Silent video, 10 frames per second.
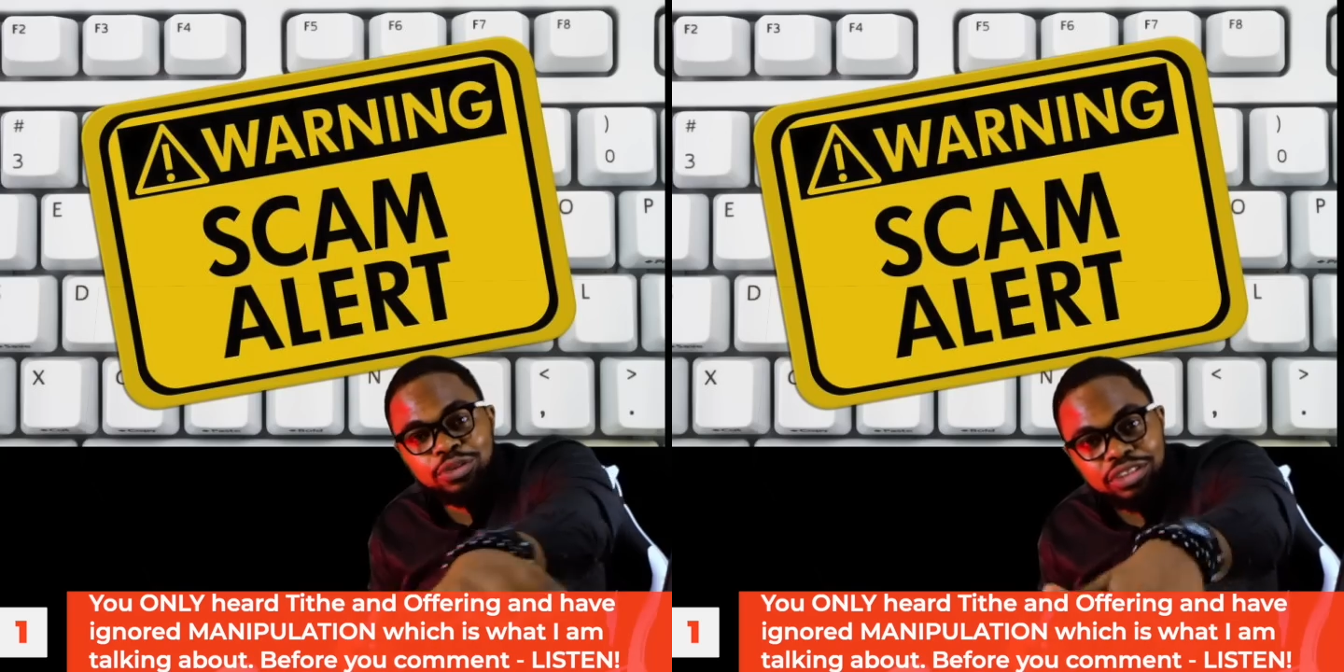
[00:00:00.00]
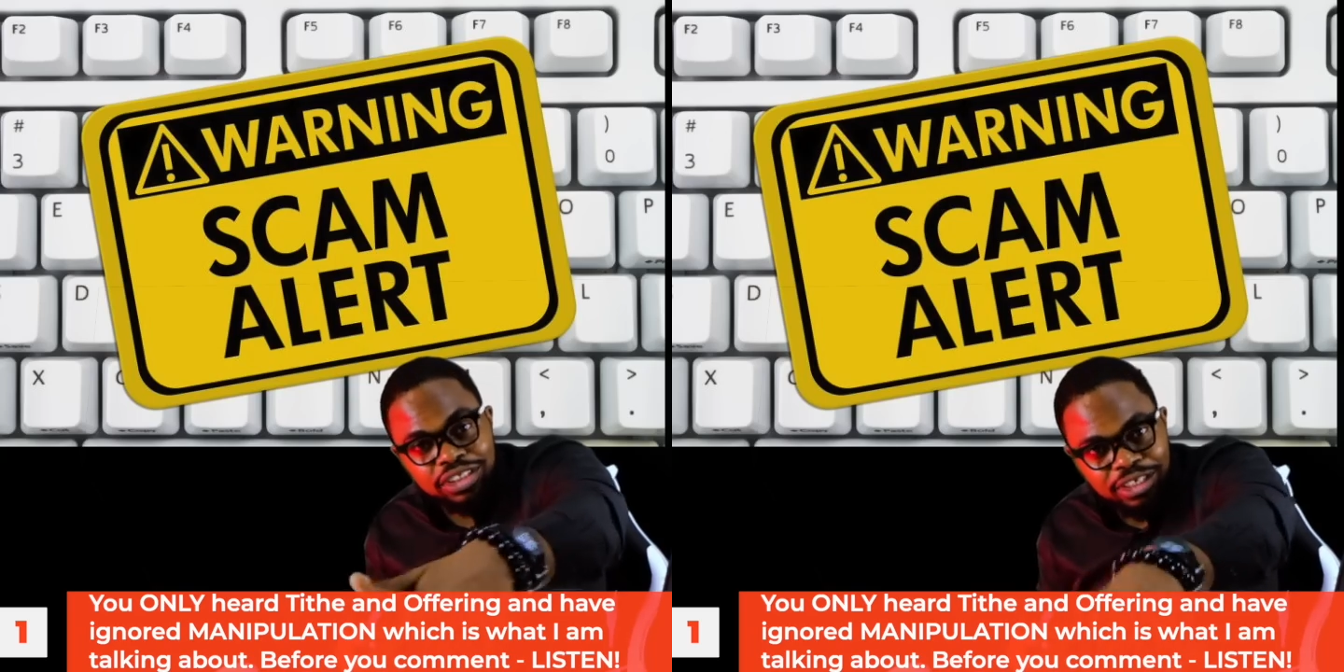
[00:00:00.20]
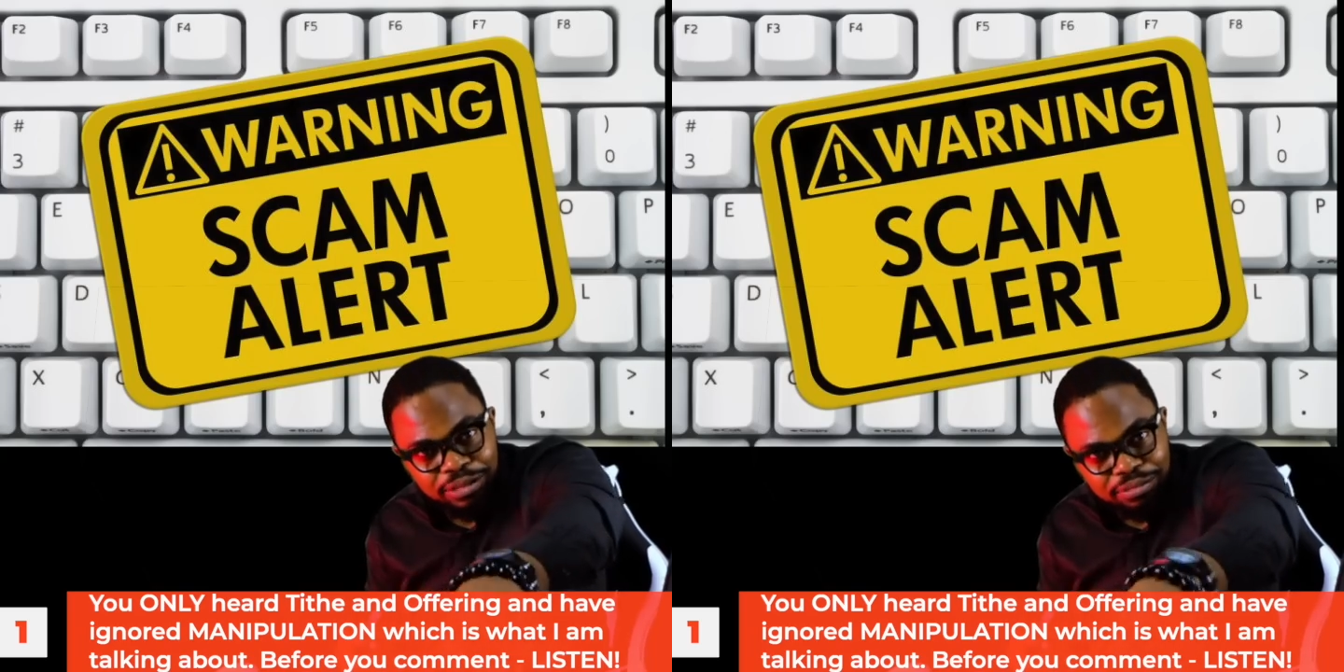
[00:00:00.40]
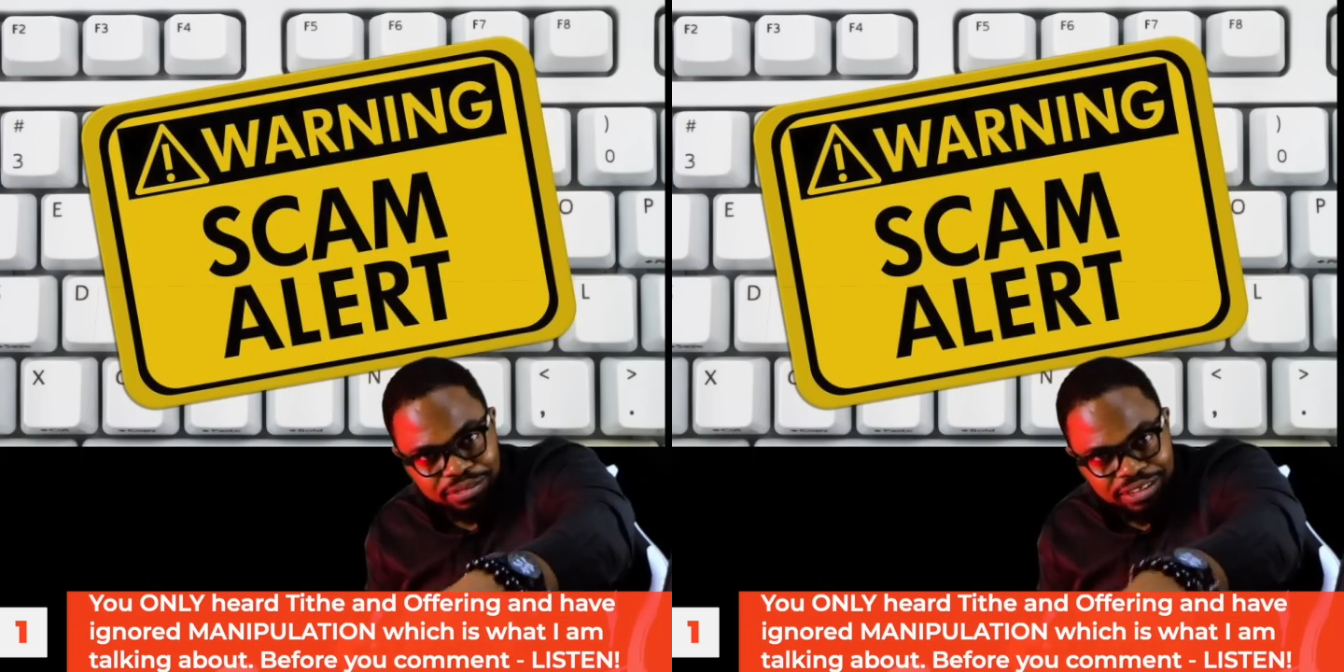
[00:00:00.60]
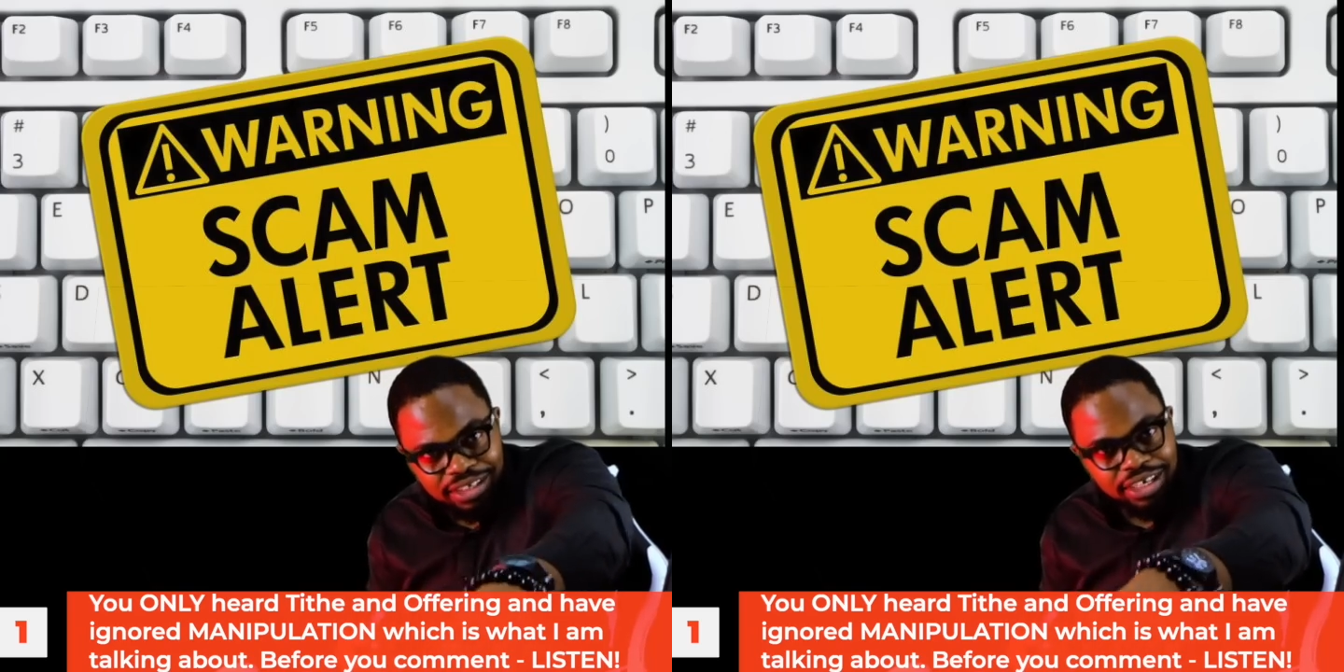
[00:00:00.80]
You see them.
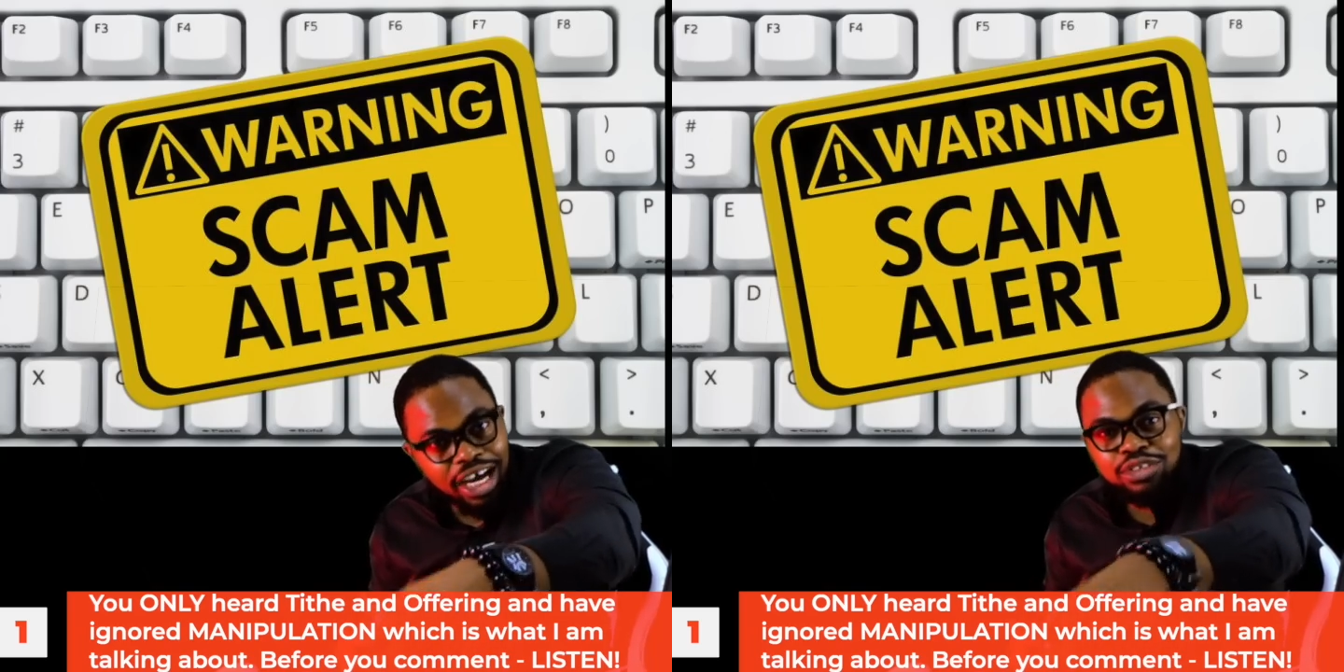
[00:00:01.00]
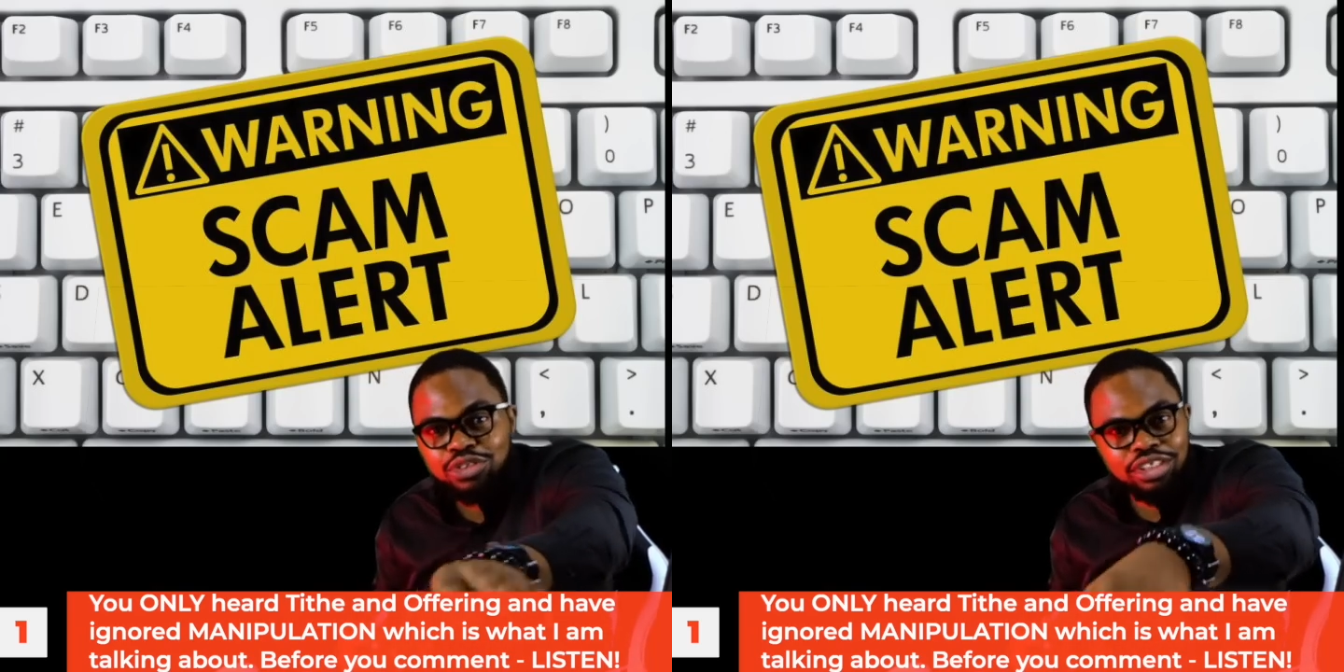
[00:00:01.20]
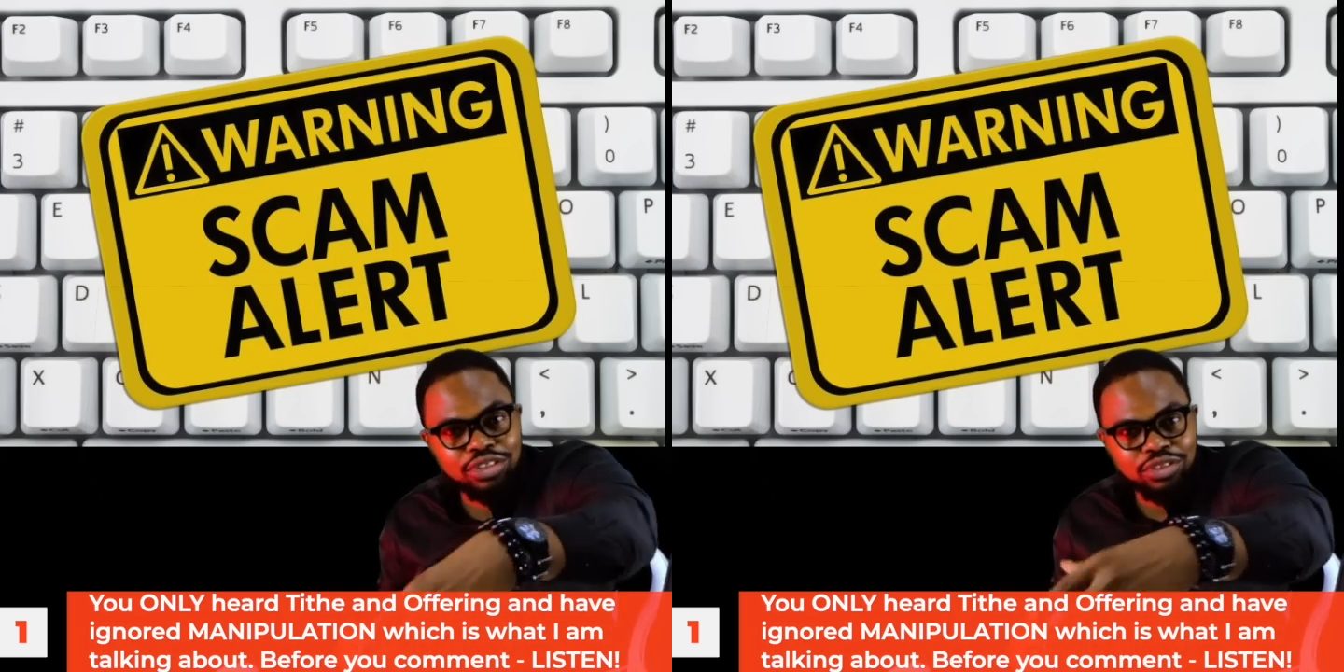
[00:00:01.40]
Hajri